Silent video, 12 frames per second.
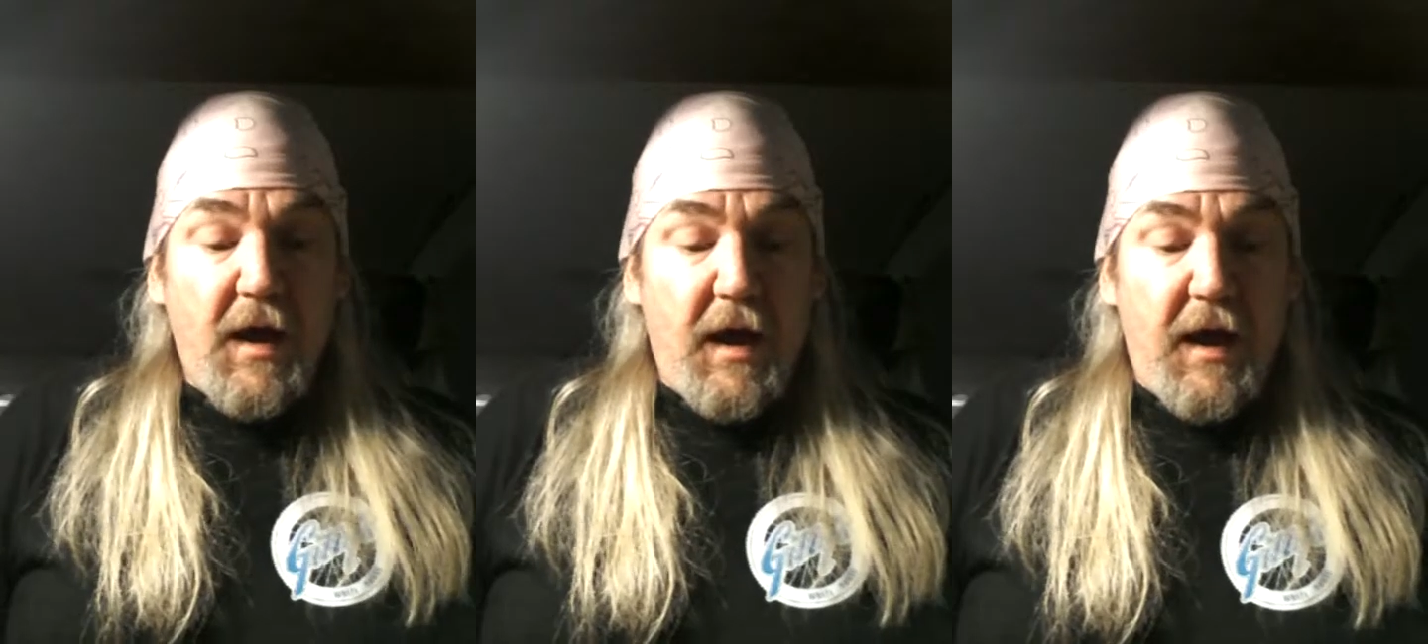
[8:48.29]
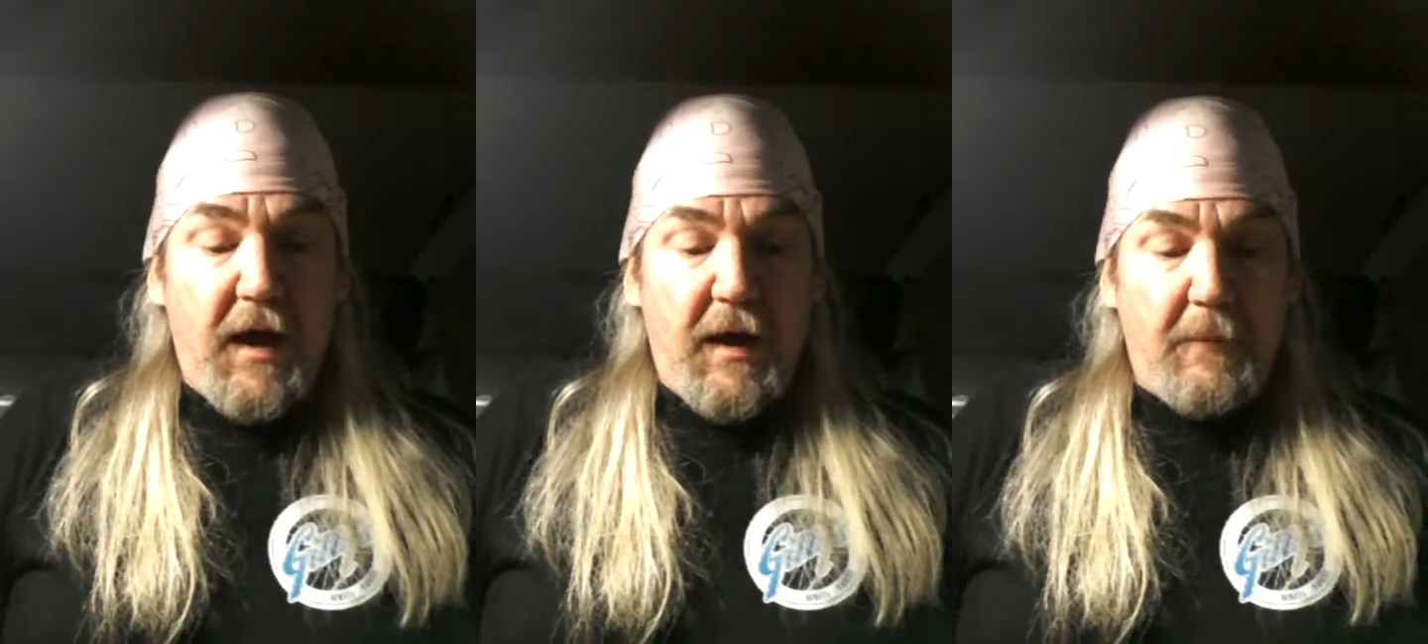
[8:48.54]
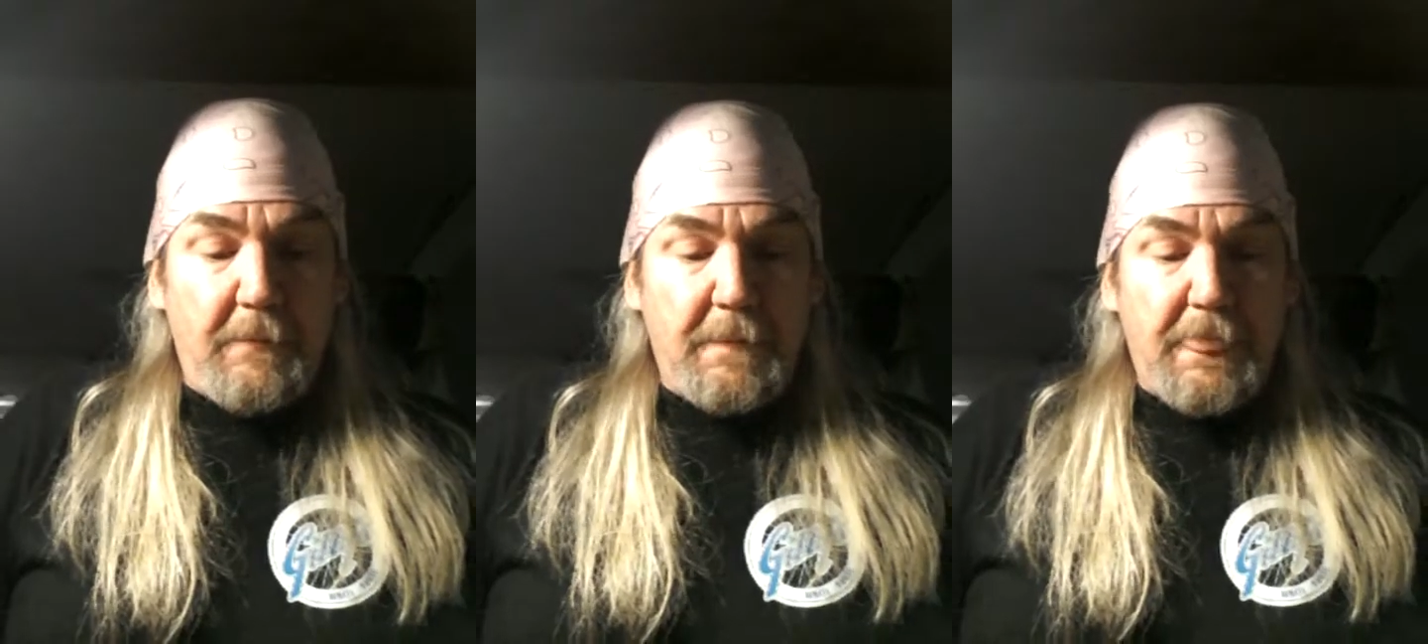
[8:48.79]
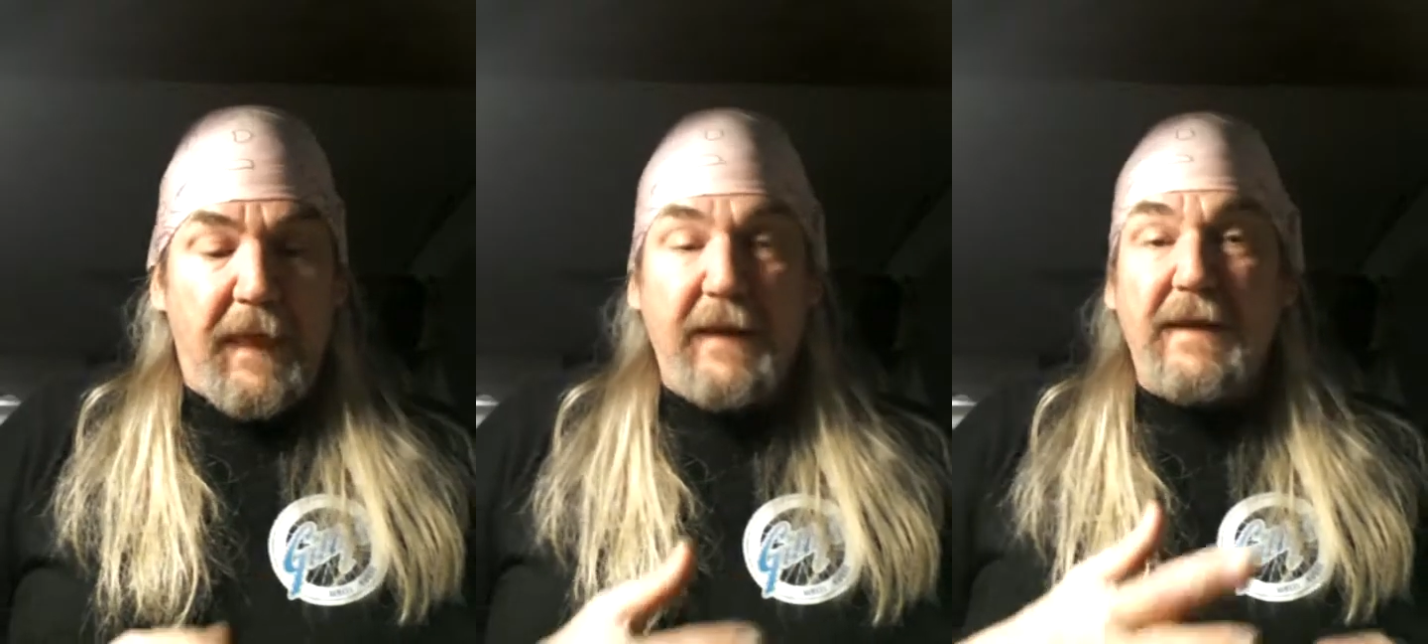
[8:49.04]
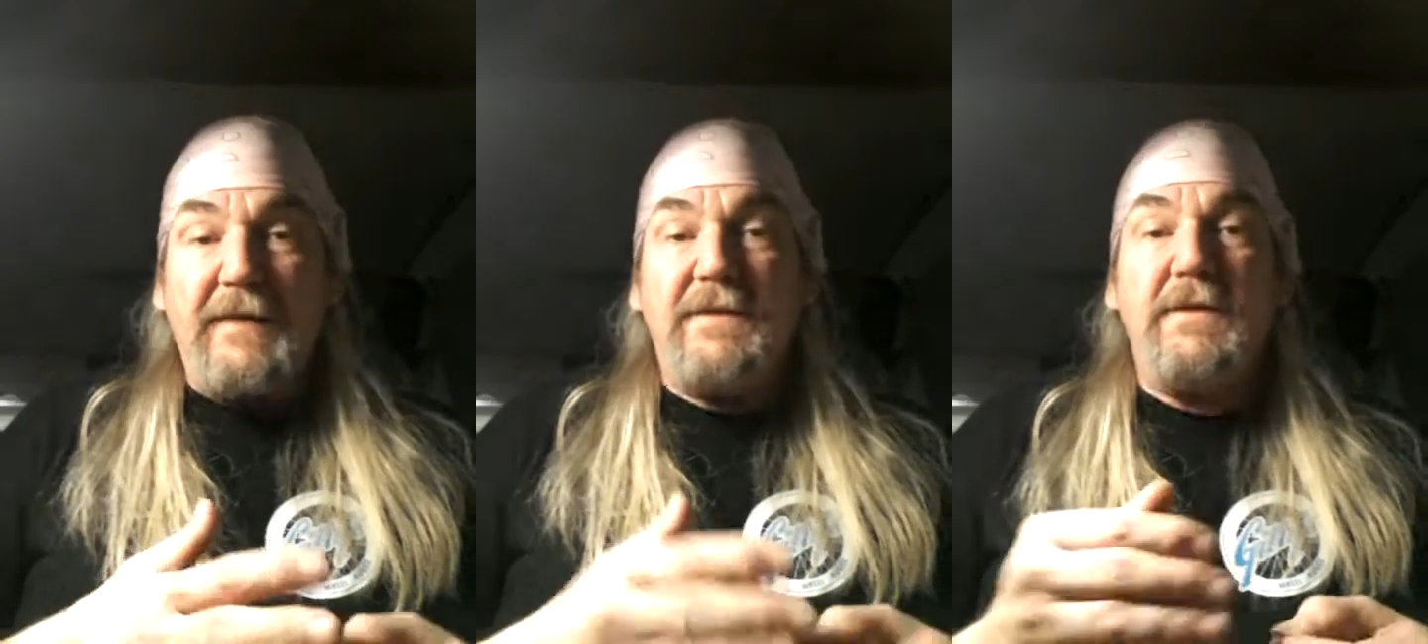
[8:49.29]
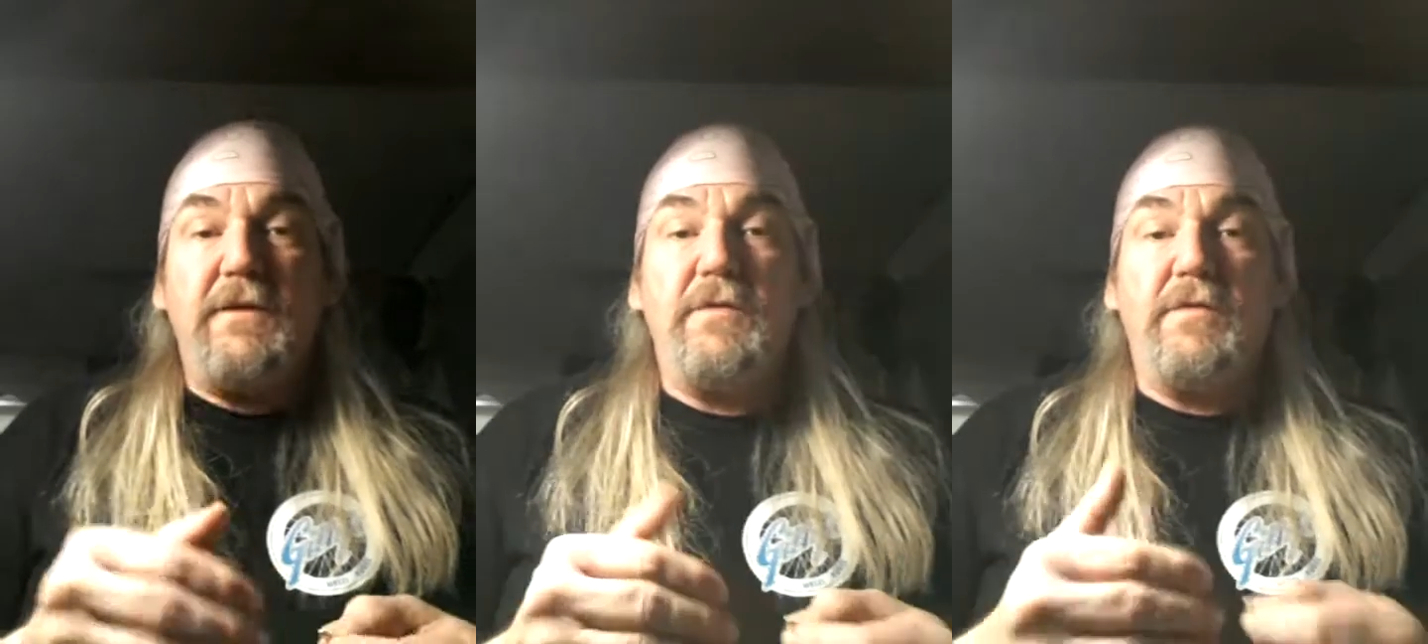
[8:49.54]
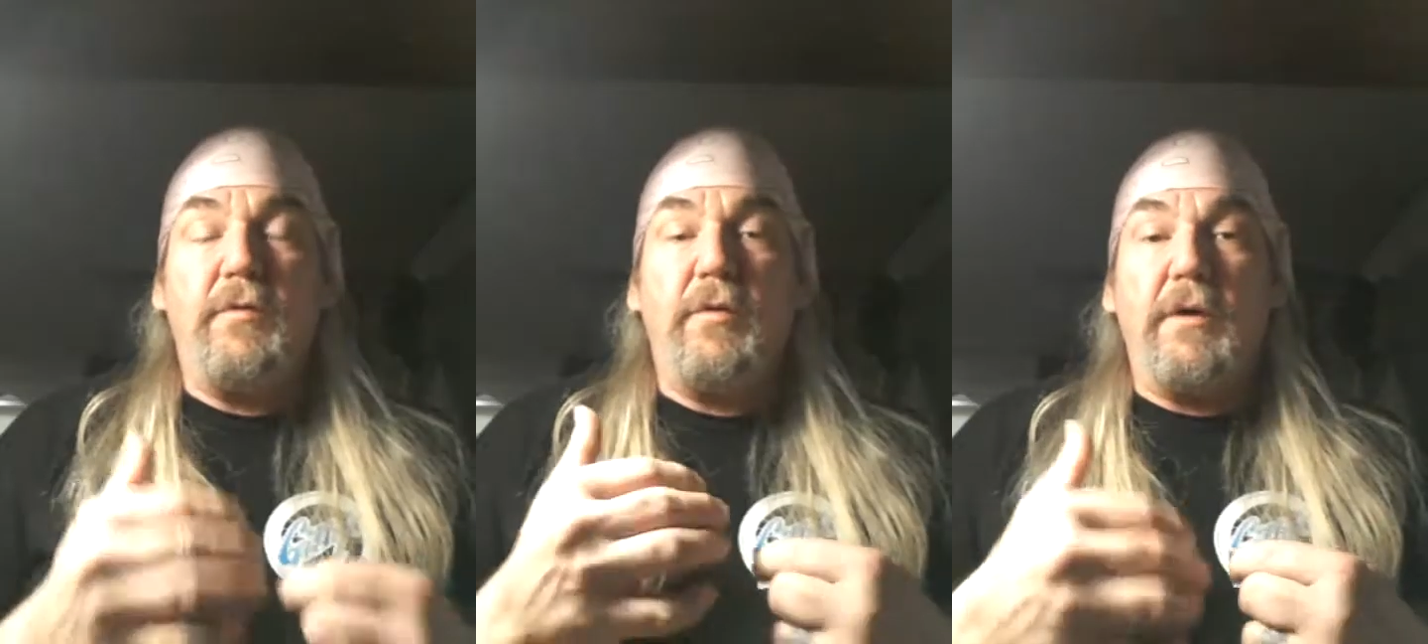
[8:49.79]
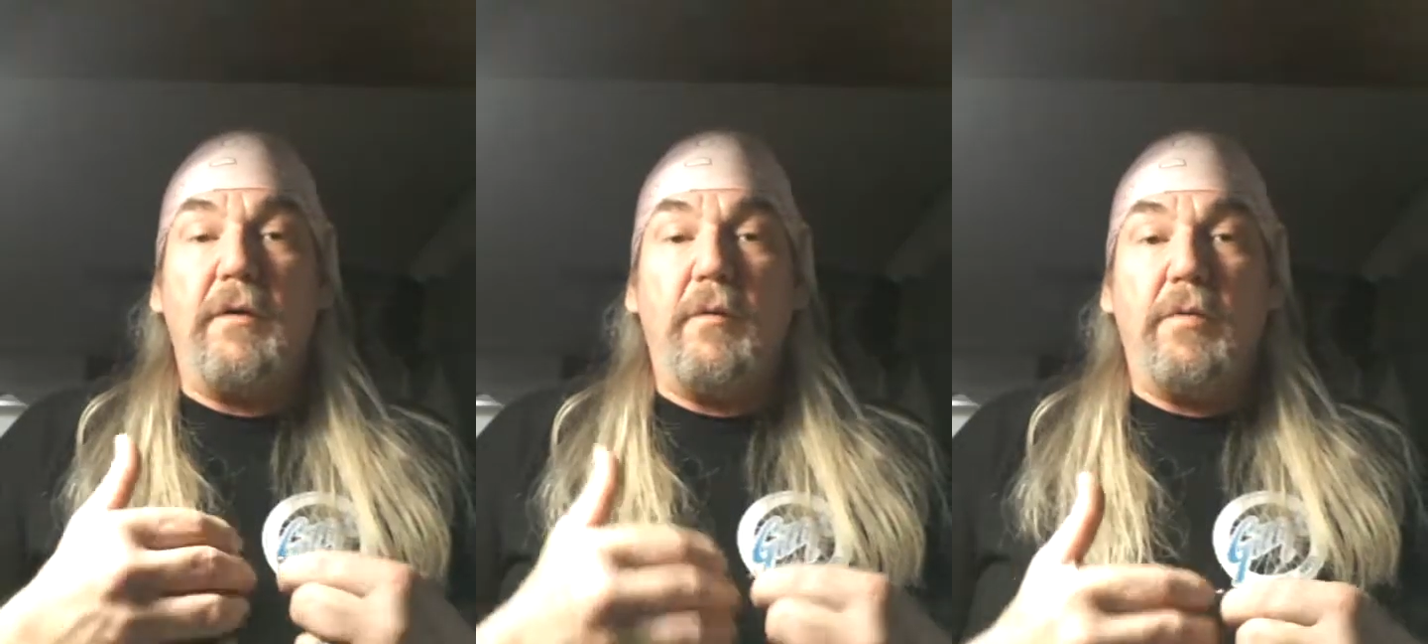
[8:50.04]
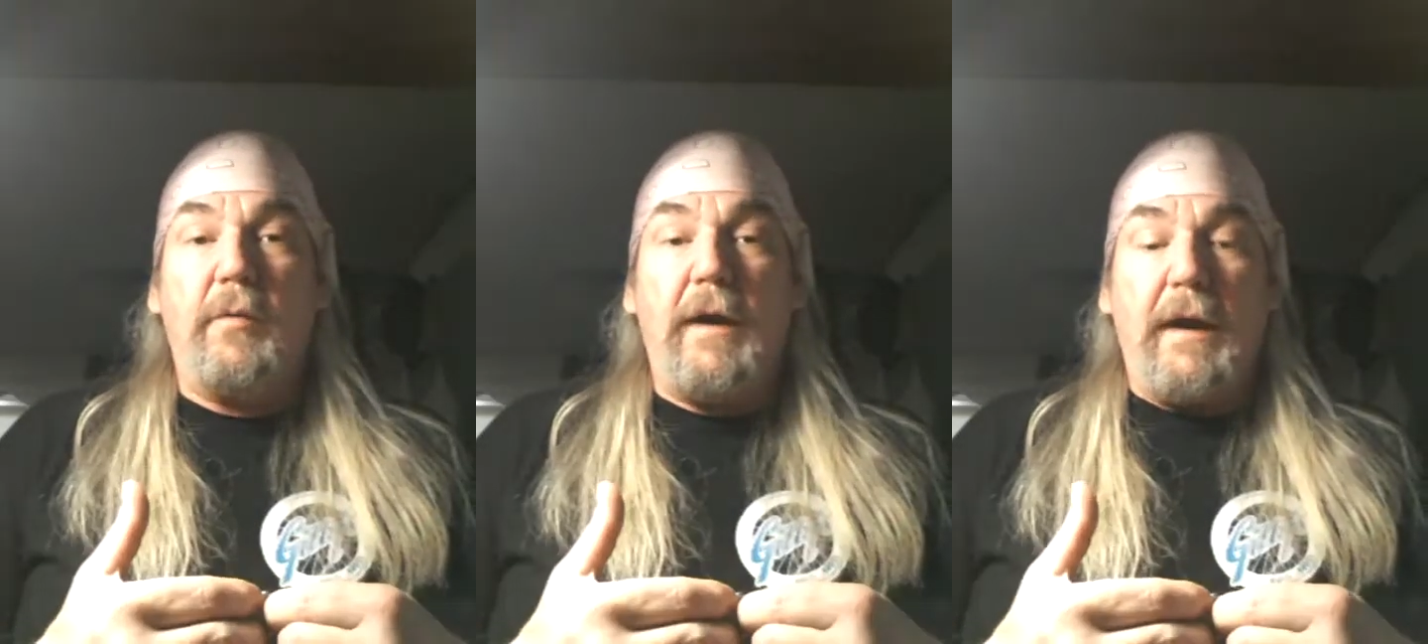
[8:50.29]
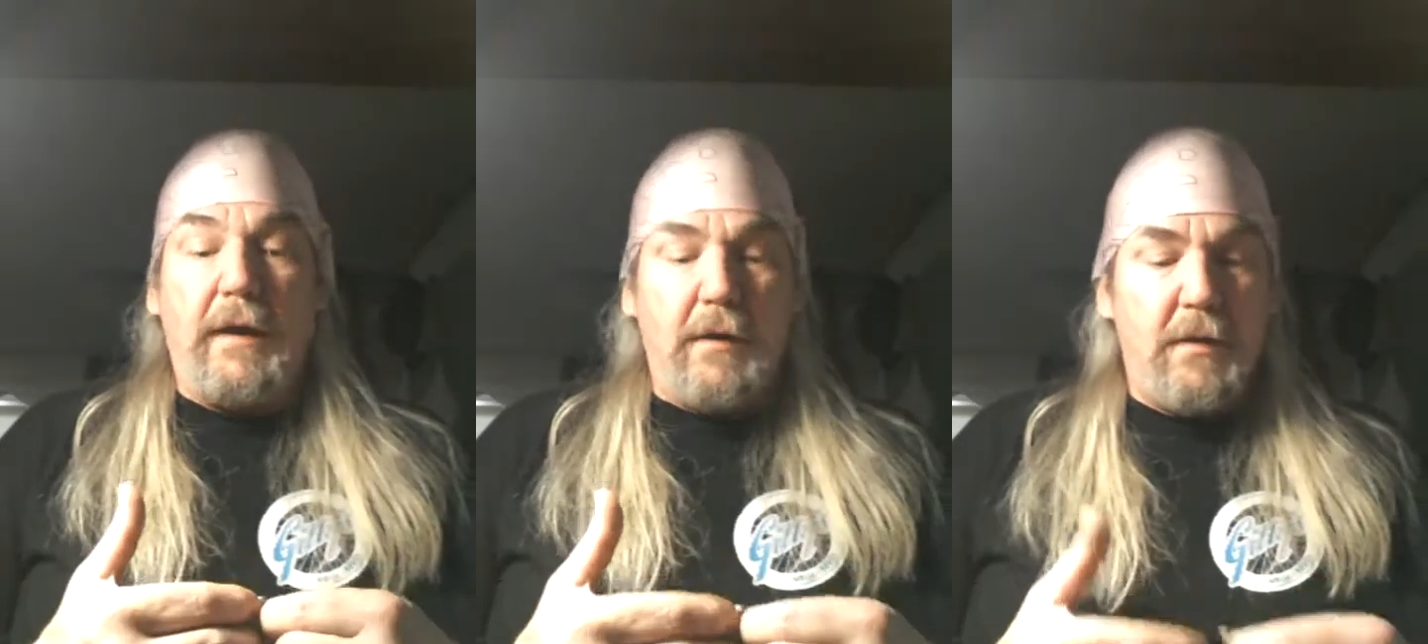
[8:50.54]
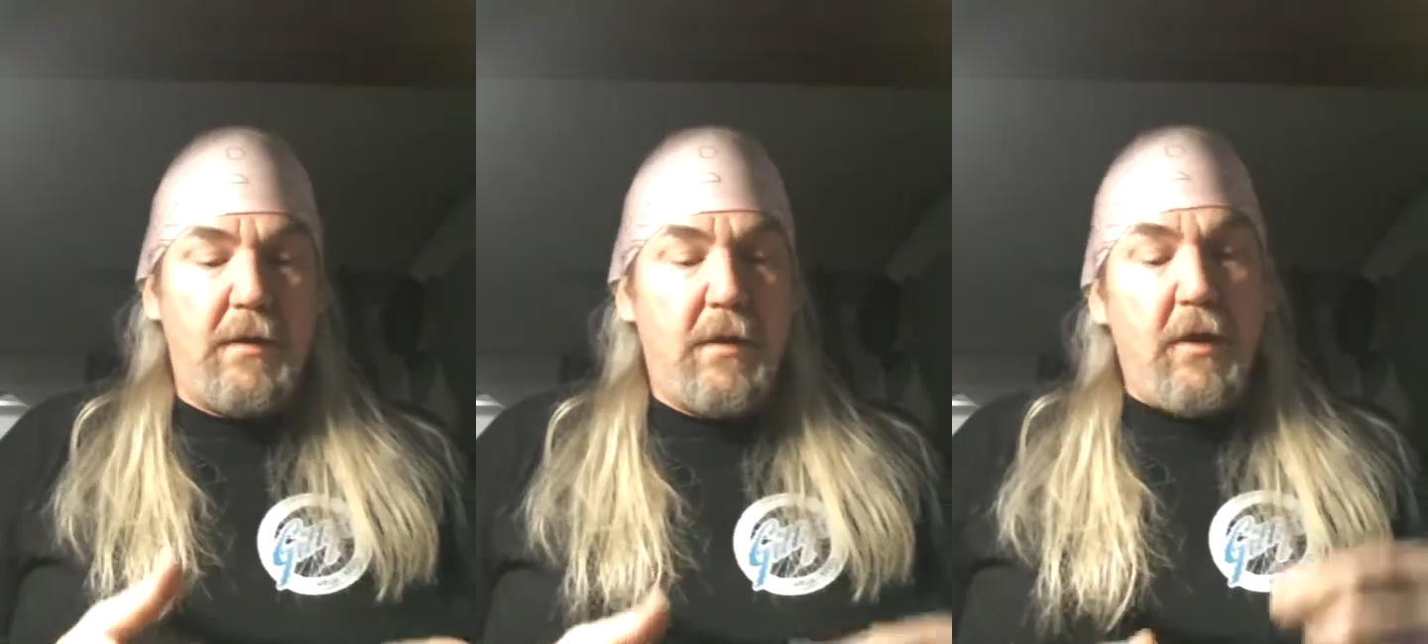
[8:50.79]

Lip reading: and it gets you used to working with wire.